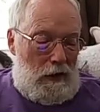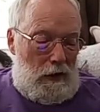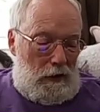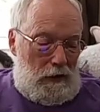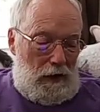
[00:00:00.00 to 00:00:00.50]

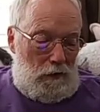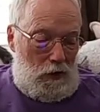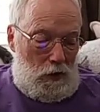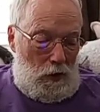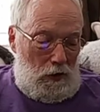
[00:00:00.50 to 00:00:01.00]

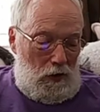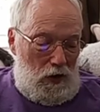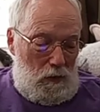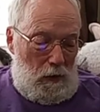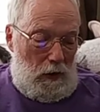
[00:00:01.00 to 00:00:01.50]
David took
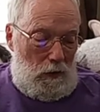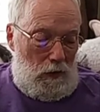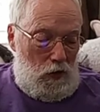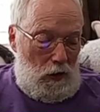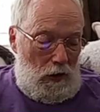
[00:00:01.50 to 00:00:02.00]
the spear
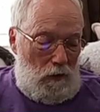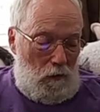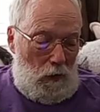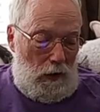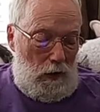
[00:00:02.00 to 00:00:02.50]
and the jug
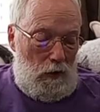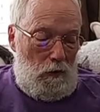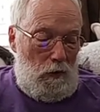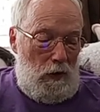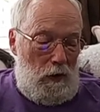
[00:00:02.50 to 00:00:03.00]
of water
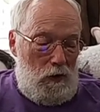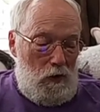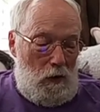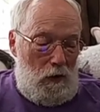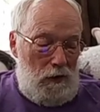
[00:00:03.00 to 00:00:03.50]
that were near
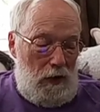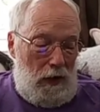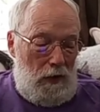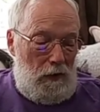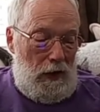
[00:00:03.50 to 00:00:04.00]
Saul's
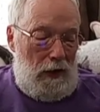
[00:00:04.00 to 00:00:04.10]
head.